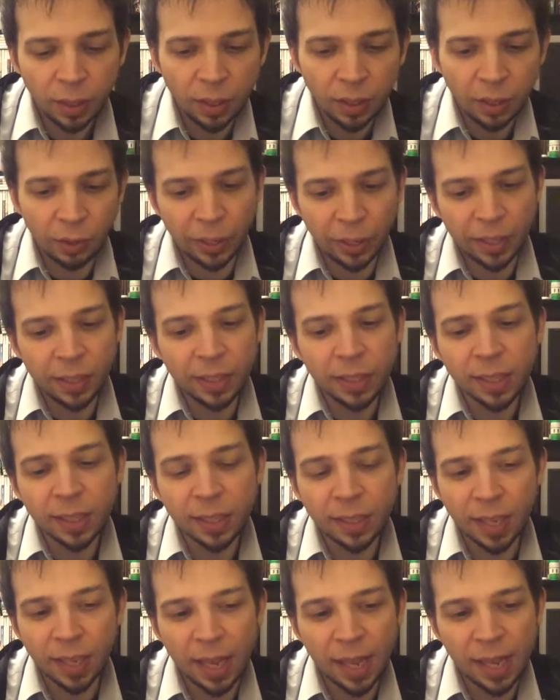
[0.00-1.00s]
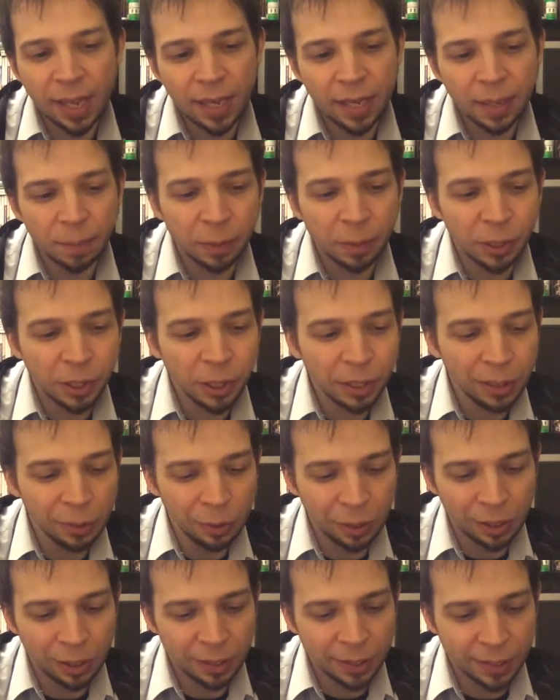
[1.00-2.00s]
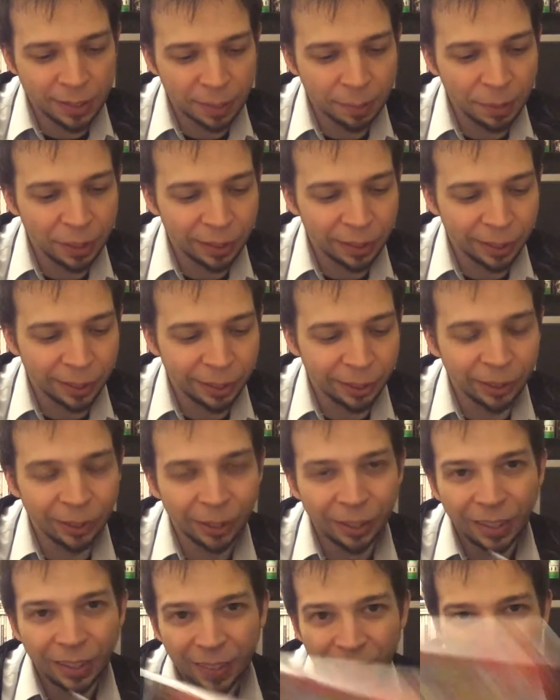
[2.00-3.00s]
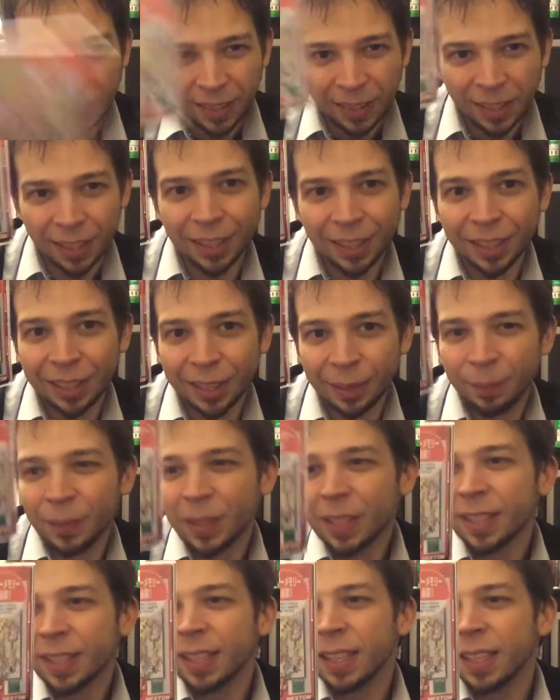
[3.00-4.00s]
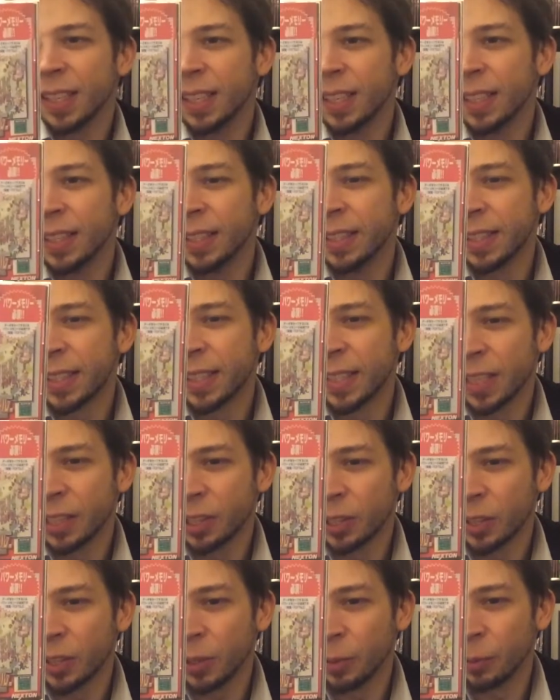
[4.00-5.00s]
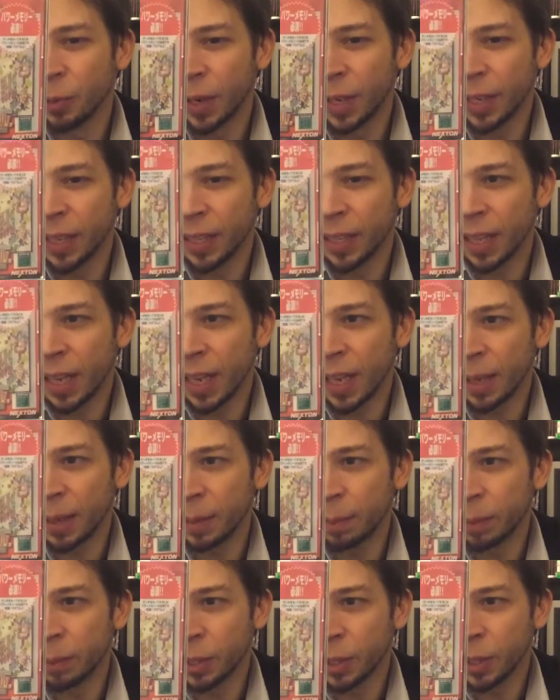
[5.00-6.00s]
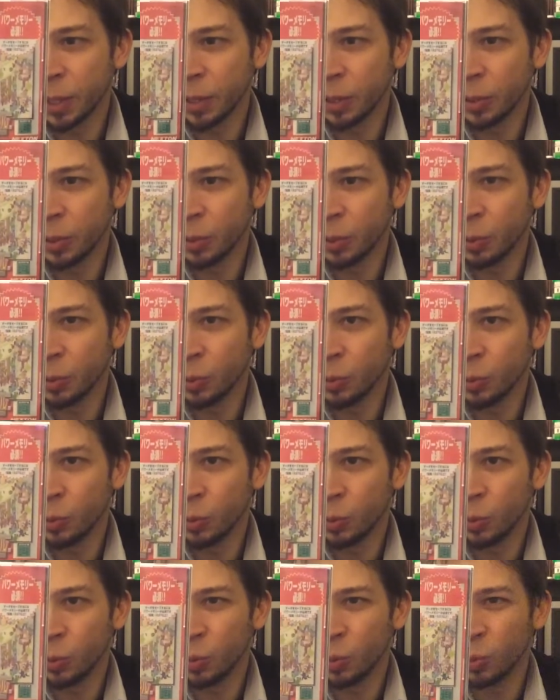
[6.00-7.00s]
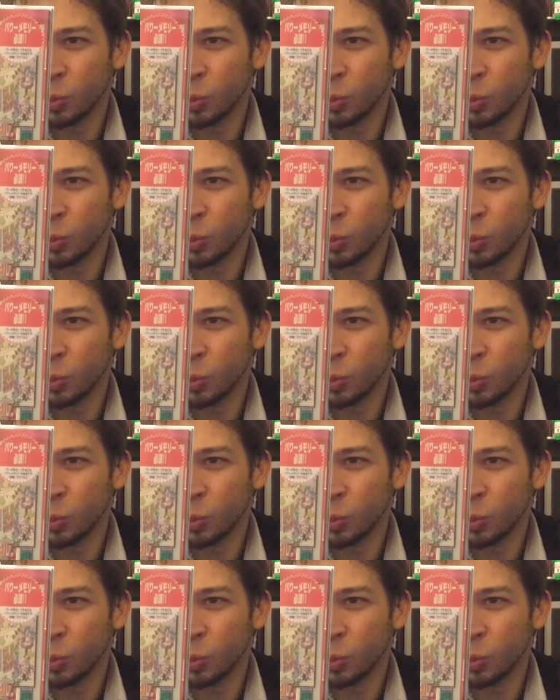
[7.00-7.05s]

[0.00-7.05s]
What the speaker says: Okay, this is a Pachinko Hall Simulator. This is essentially you're running a Pachinko